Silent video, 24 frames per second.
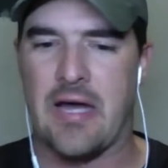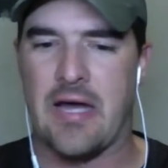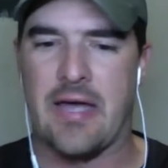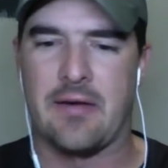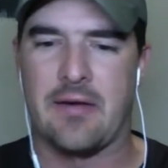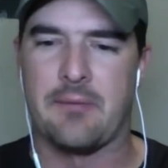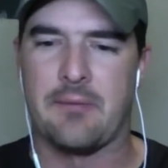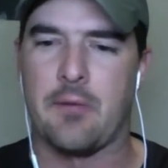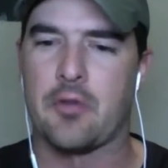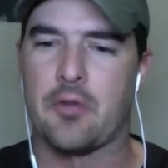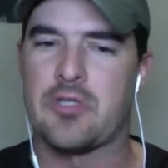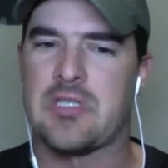And
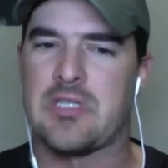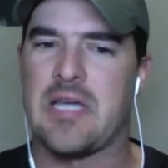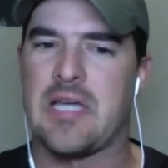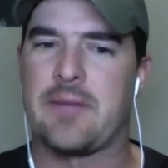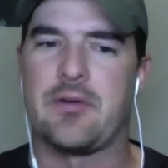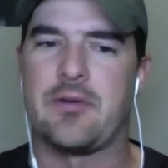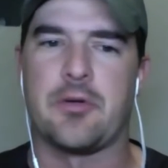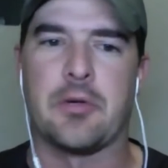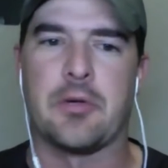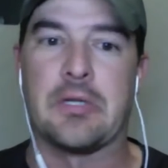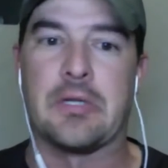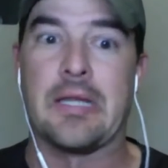most of the time, you're
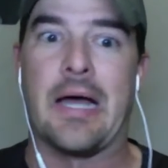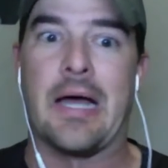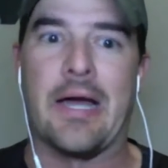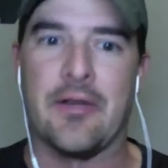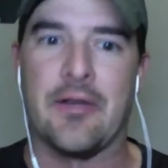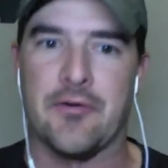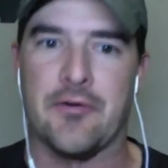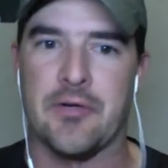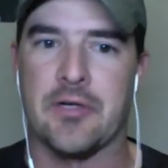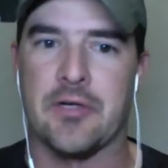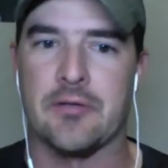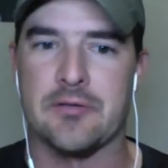doing line
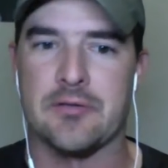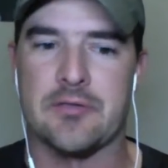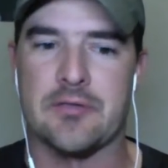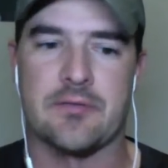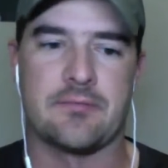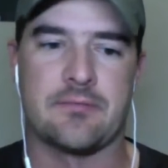drills,